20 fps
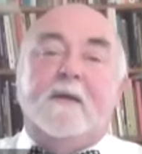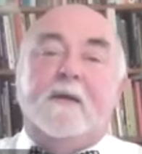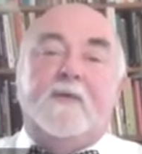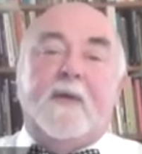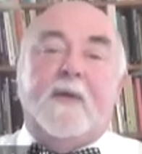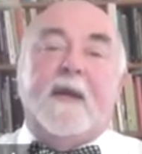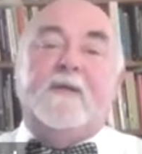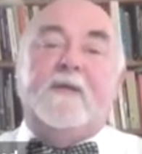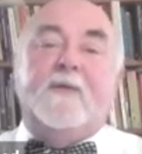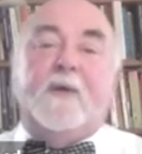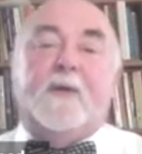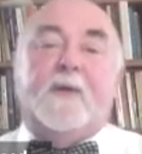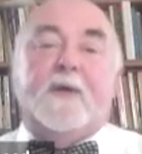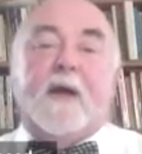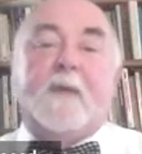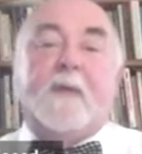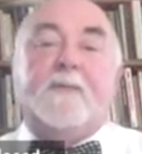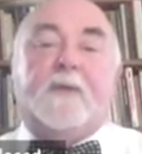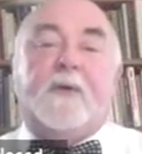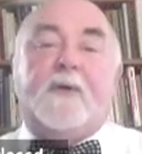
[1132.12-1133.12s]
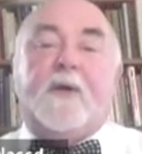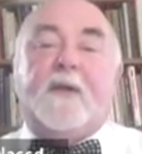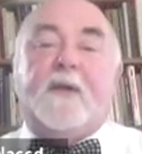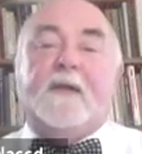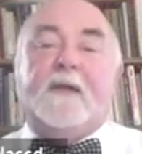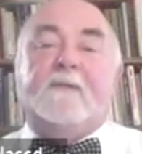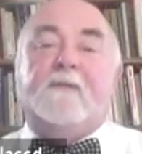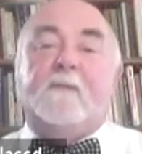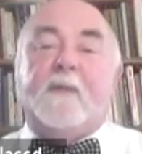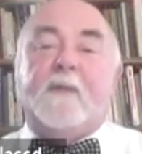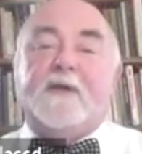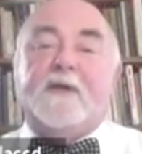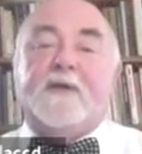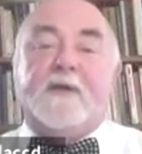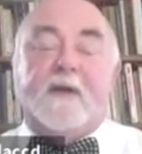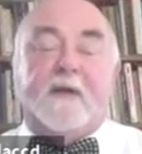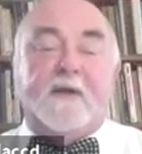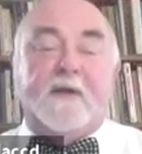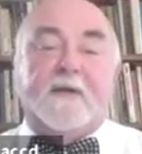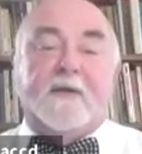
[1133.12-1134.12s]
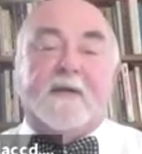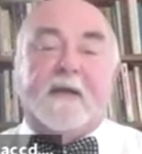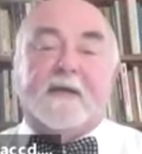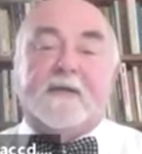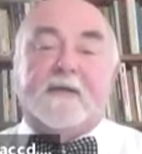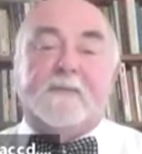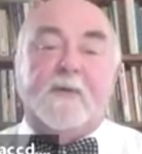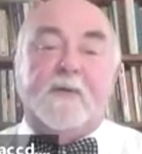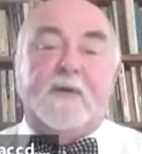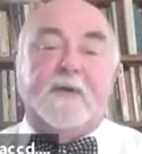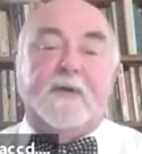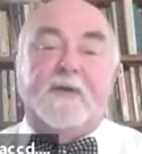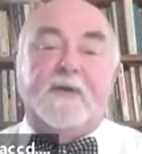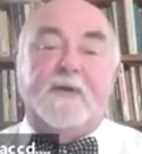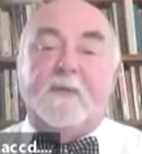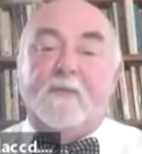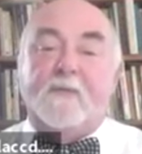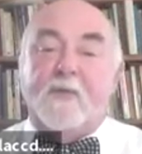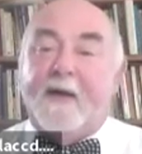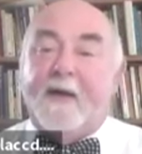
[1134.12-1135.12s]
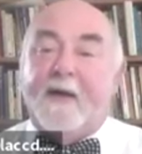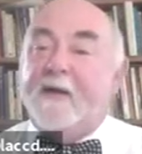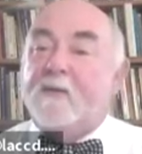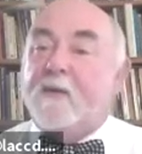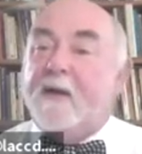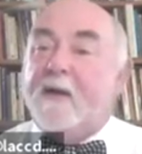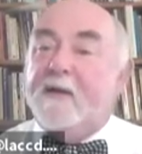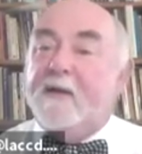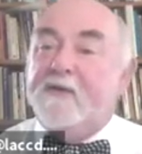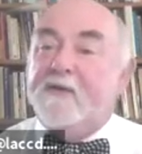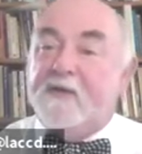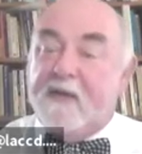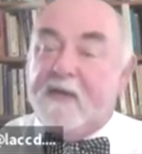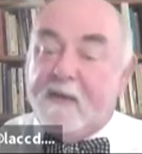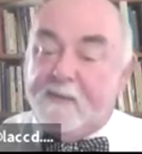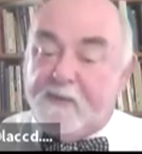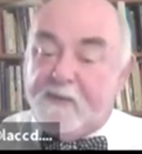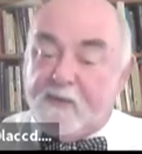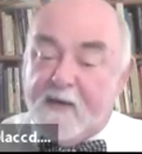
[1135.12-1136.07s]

great if you could upload all the information in your textbook into your brain while you slept?